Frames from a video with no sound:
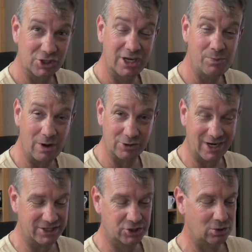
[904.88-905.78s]
and it won't
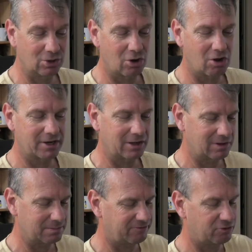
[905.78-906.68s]
take too long, I don't
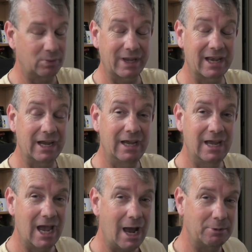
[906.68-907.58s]
think, before we get a
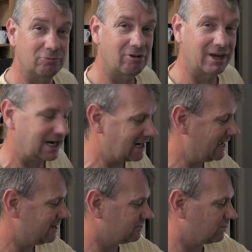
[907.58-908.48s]
up and running
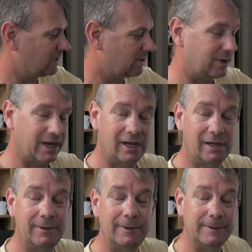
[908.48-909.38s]
layout where we are
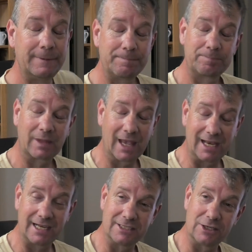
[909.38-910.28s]

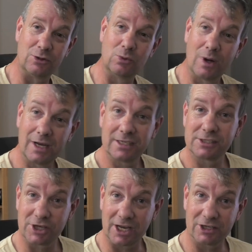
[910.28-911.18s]
getting to
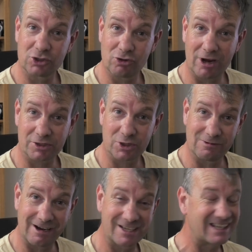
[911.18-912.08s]
shunt trucks
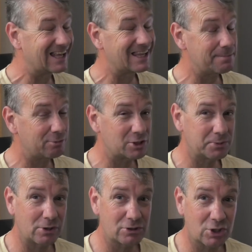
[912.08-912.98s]
around. Now that brings
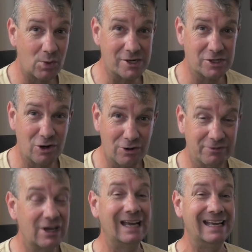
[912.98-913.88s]
me on to the question of
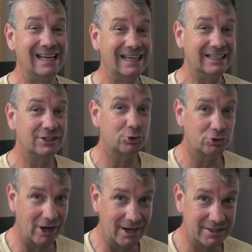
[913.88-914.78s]

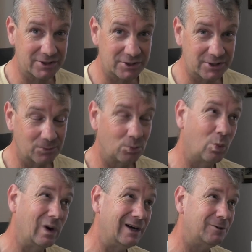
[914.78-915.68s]
trucks.
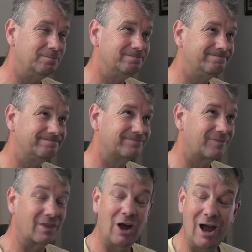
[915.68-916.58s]
Well,
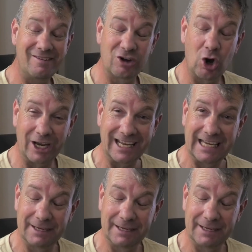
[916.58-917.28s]
I haven't got any,